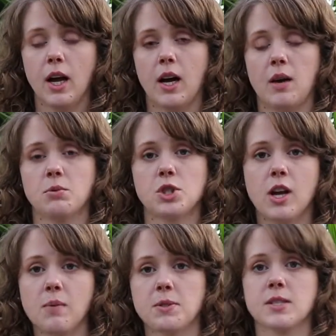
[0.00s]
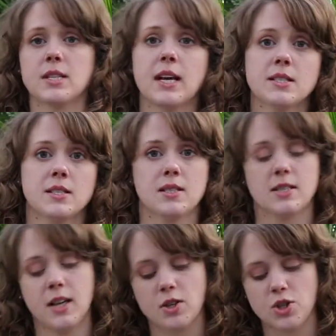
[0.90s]
shapes and sizes and
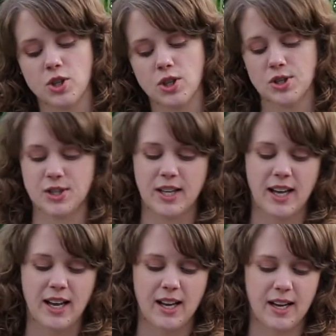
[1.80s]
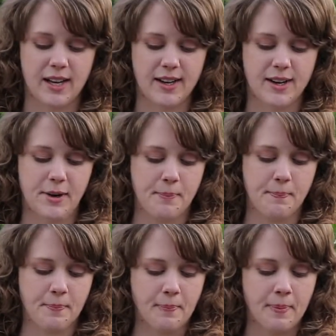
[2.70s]
textures. And
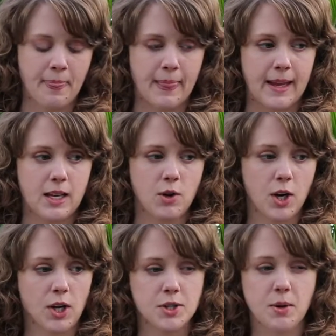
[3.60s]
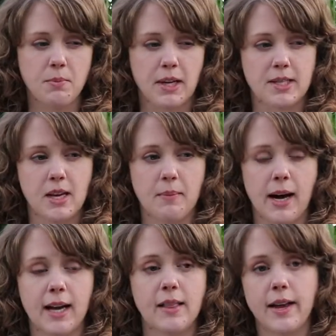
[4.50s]
you can also mix them.
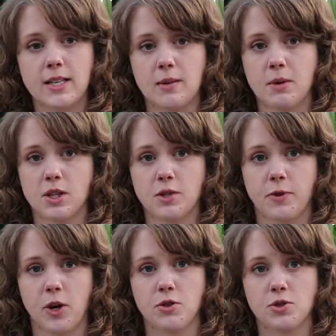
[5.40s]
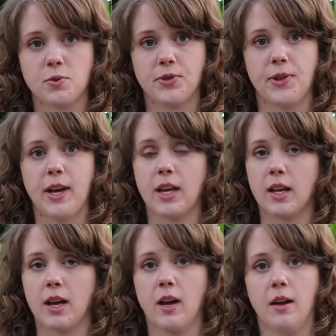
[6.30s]
I like to mix ferns with like
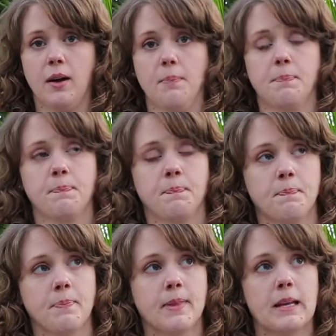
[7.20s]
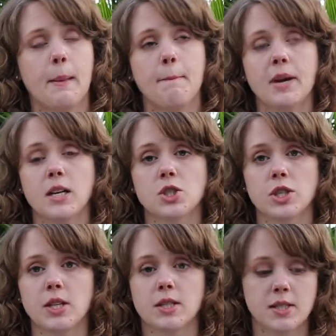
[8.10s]

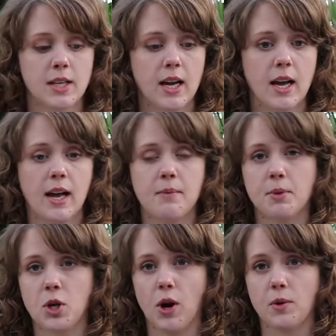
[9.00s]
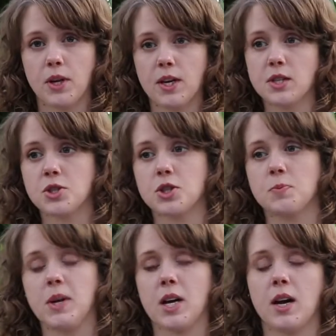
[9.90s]
Impatiens and Begonias, just
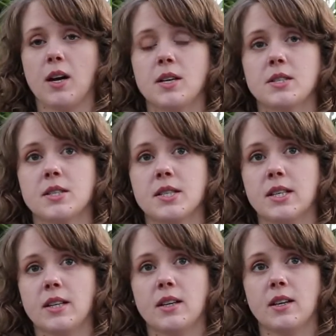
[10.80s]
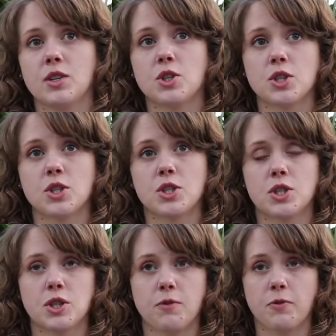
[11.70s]
because
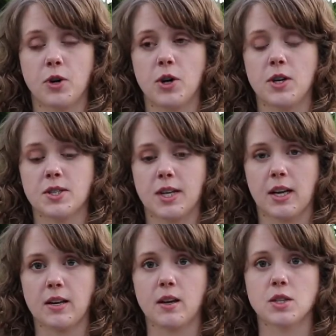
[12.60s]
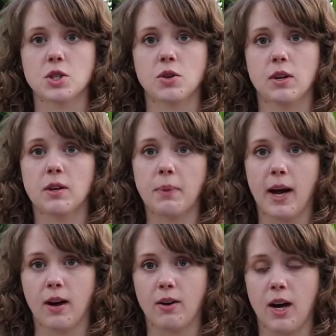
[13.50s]
the fern is like a nice green
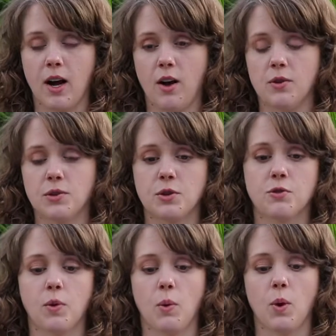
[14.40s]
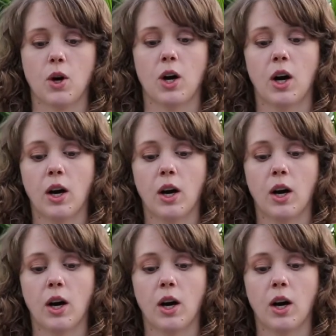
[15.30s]
background for